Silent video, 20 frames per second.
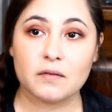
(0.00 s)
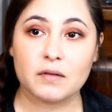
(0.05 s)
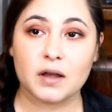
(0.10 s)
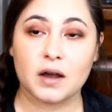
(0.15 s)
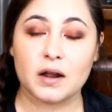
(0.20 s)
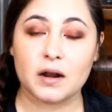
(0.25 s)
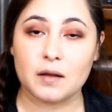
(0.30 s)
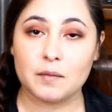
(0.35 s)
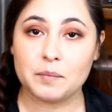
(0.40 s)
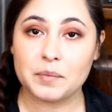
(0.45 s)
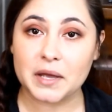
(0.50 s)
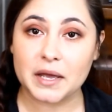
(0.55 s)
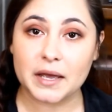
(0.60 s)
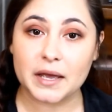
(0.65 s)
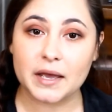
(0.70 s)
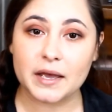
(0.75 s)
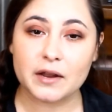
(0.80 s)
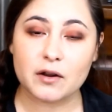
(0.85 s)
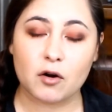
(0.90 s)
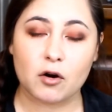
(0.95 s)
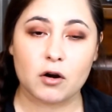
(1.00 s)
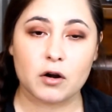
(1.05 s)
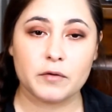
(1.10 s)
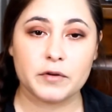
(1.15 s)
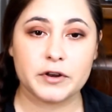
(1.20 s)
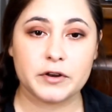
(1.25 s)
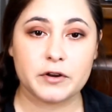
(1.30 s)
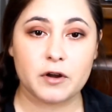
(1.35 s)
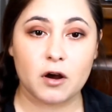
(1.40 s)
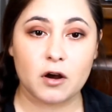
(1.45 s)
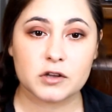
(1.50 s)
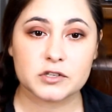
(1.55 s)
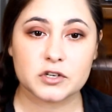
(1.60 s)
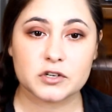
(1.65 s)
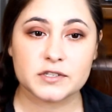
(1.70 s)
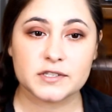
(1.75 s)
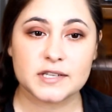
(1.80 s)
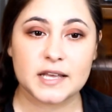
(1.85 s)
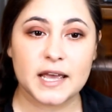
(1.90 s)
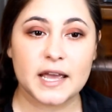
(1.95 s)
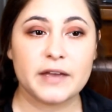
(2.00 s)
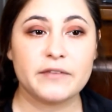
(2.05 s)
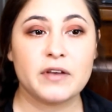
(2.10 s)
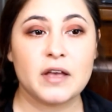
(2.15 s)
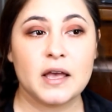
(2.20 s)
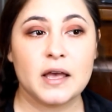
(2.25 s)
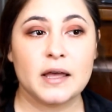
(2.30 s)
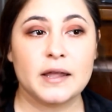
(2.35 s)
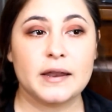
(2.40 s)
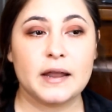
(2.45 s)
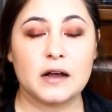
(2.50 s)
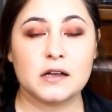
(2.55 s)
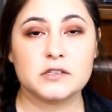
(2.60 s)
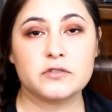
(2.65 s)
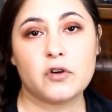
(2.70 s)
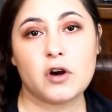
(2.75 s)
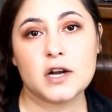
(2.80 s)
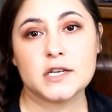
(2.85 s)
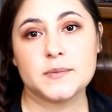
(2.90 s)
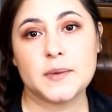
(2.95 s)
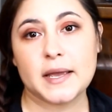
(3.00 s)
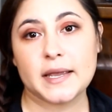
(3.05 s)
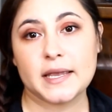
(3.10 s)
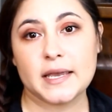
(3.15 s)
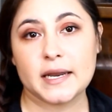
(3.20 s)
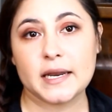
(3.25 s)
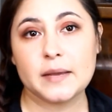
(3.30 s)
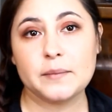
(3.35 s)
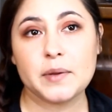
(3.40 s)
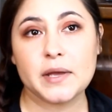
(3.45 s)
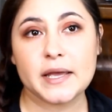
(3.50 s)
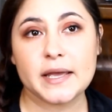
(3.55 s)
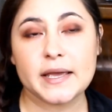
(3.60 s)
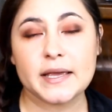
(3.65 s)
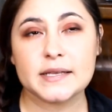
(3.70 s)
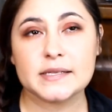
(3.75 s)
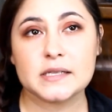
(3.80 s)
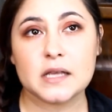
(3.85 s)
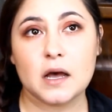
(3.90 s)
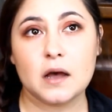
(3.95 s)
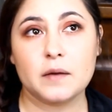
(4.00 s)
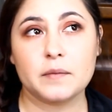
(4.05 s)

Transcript: We got a bed. Our dogs are safe. Now, as far as my guinea pigs,